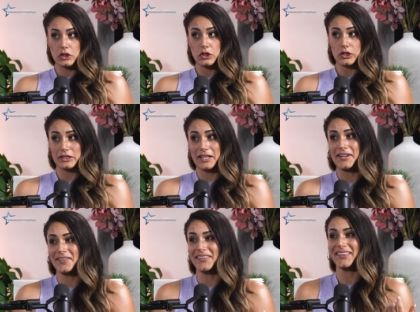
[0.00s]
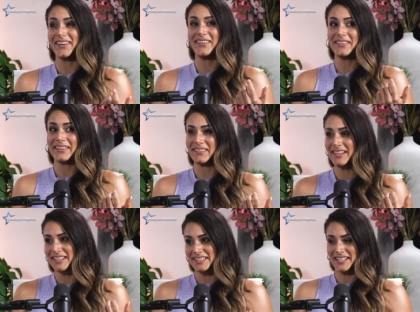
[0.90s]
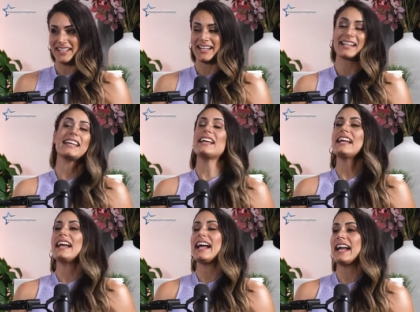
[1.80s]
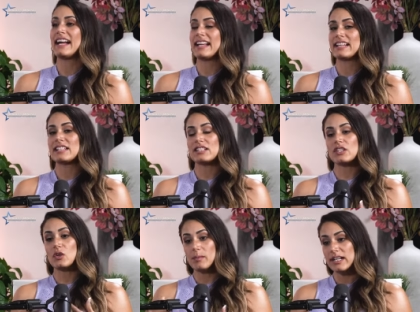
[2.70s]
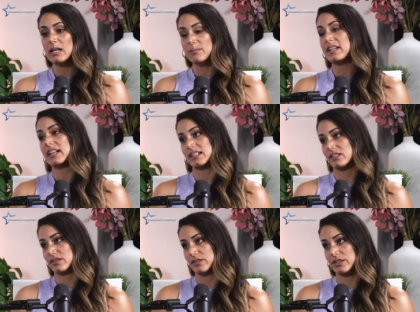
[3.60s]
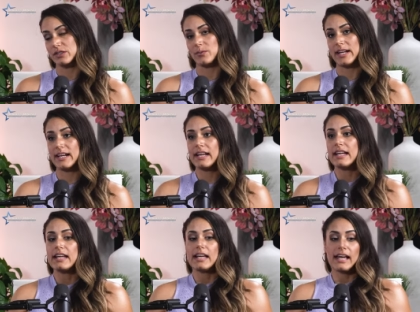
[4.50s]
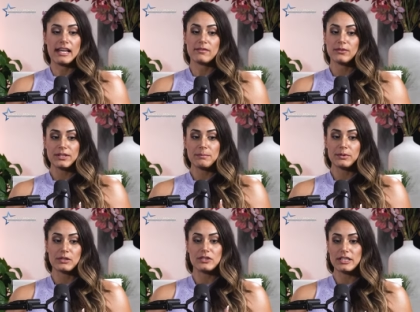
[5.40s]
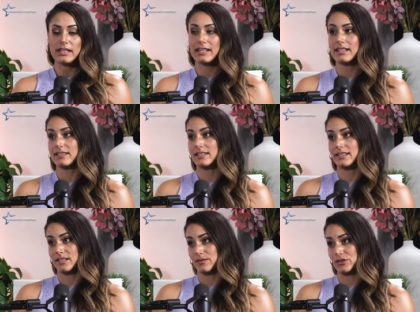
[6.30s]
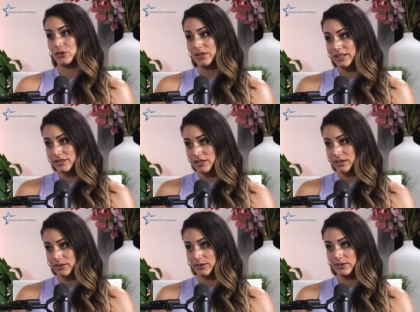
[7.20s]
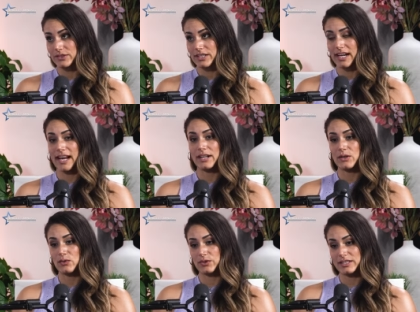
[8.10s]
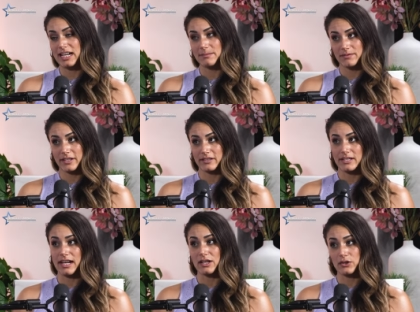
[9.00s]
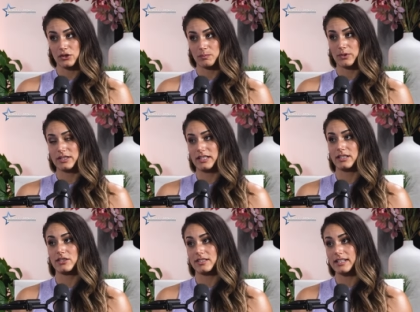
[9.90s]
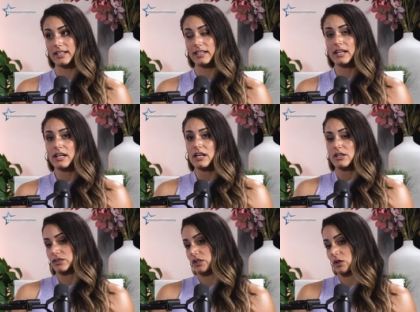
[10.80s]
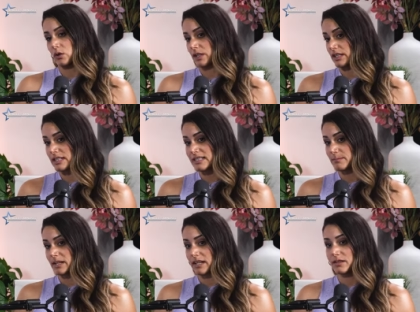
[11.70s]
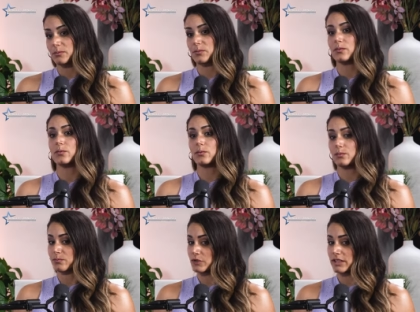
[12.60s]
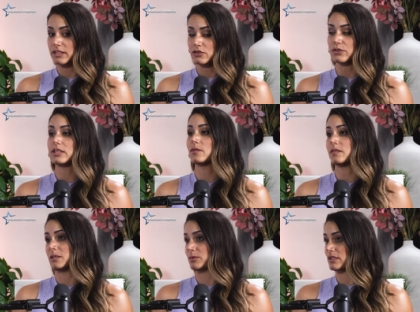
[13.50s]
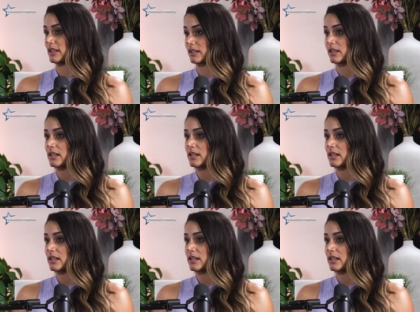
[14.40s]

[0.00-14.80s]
cooked. you know, like wait a second. And so my company, I serve in cooked weight every protein has a different shrinkage I learned, and over the time I've had to dial those percentages in. So an easy math, chicken shrinks 50%.